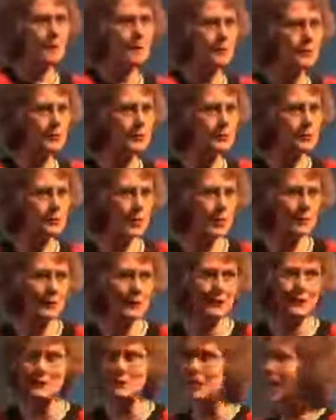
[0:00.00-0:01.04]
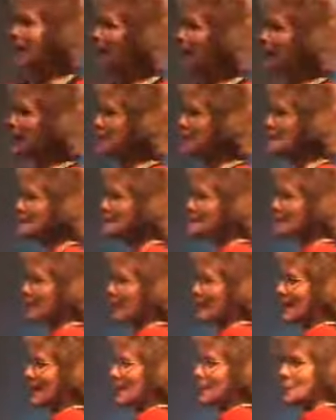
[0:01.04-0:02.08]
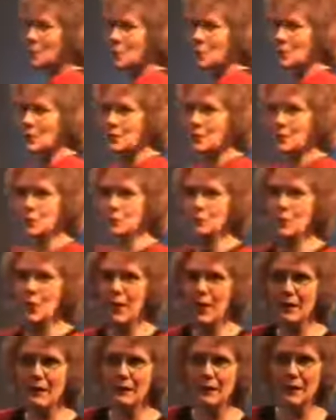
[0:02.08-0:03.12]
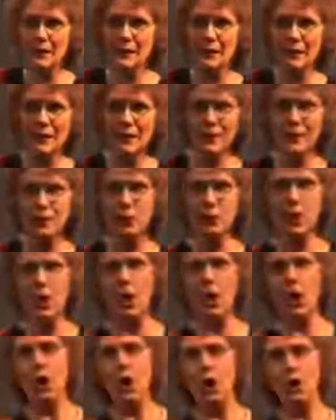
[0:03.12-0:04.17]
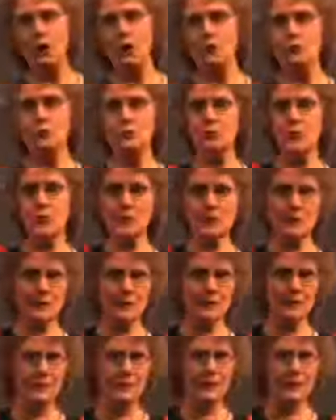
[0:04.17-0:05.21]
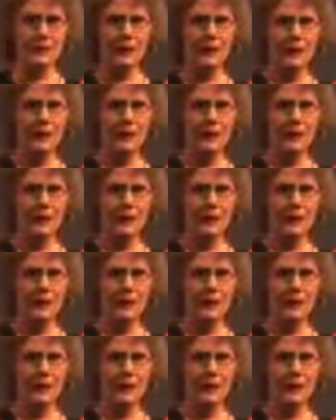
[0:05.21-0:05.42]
But there's one little time when we're driving long trips.